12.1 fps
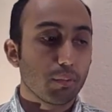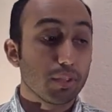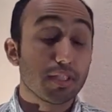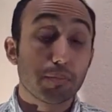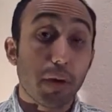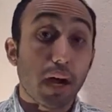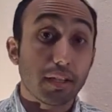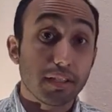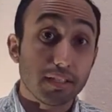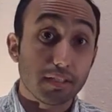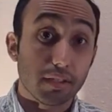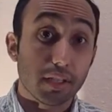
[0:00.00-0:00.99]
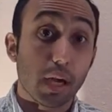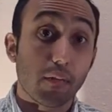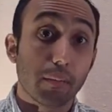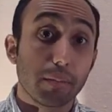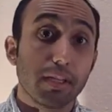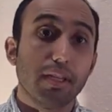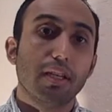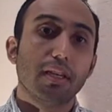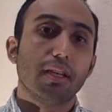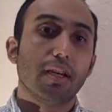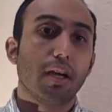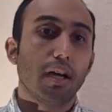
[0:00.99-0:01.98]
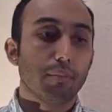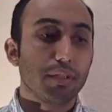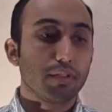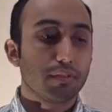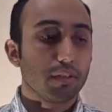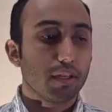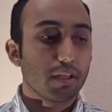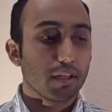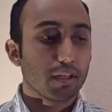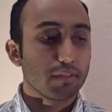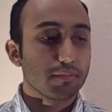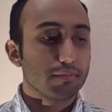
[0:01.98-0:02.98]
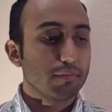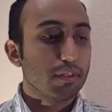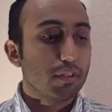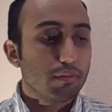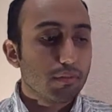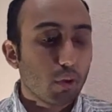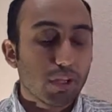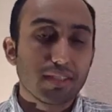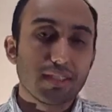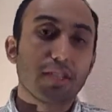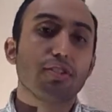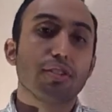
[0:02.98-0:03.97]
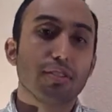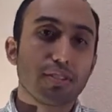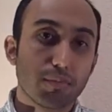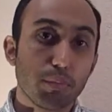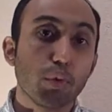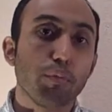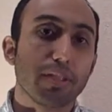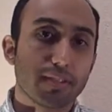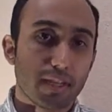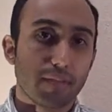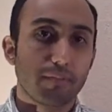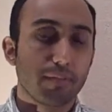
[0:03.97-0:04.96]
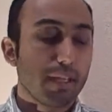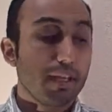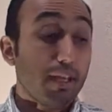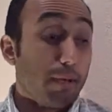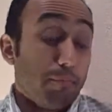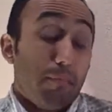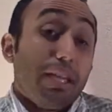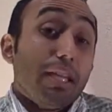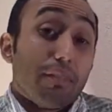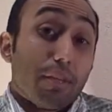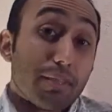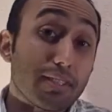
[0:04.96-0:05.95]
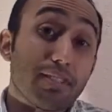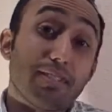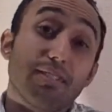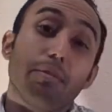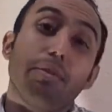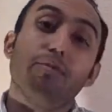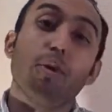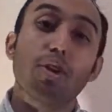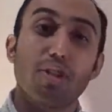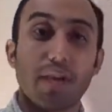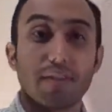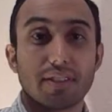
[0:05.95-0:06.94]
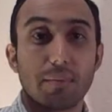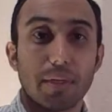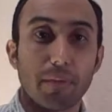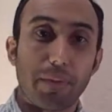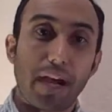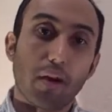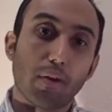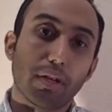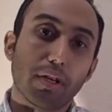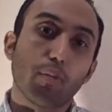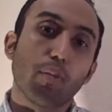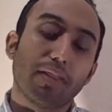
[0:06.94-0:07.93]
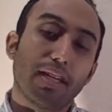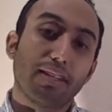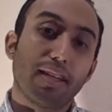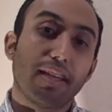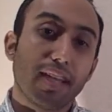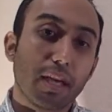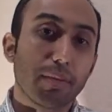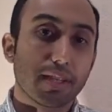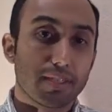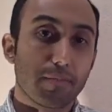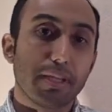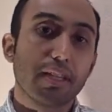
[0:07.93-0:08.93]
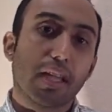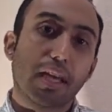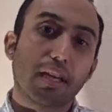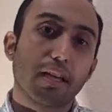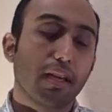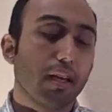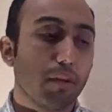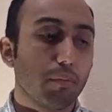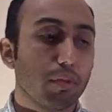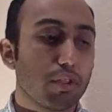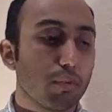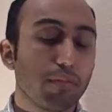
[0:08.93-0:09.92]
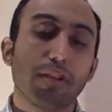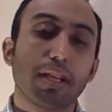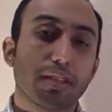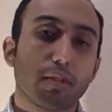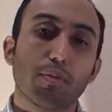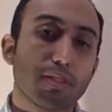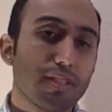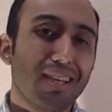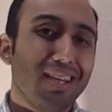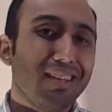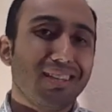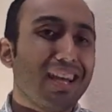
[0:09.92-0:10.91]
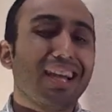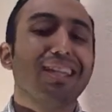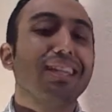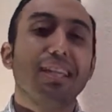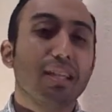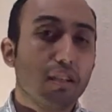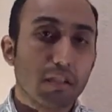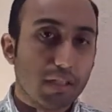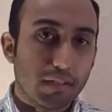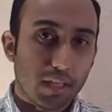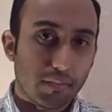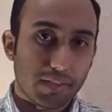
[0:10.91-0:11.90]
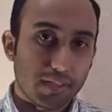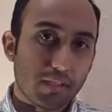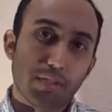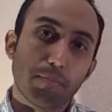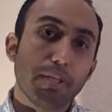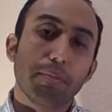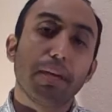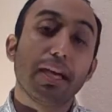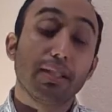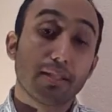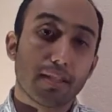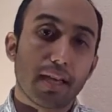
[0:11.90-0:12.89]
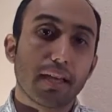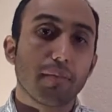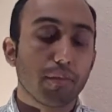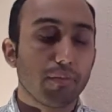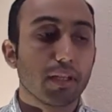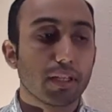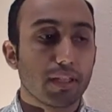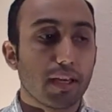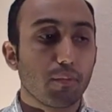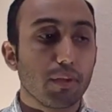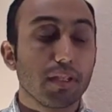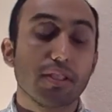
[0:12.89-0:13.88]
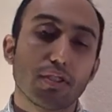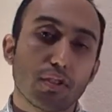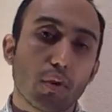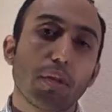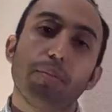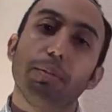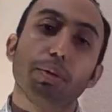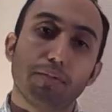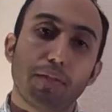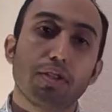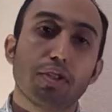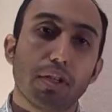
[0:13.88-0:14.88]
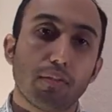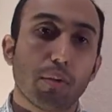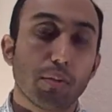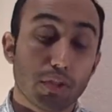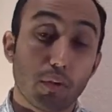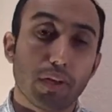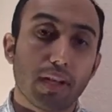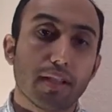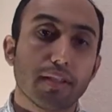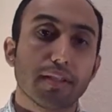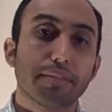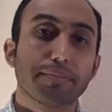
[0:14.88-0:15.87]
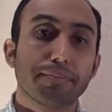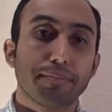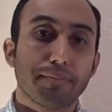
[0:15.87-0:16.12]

responding to the government. These organizations, these movements that have, many of them existed before Chavez came into power, and what that dynamic has been like, which we feel like there was not nearly enough attention being paid to that, and we feel like that really distorted people's vision of what was going on there.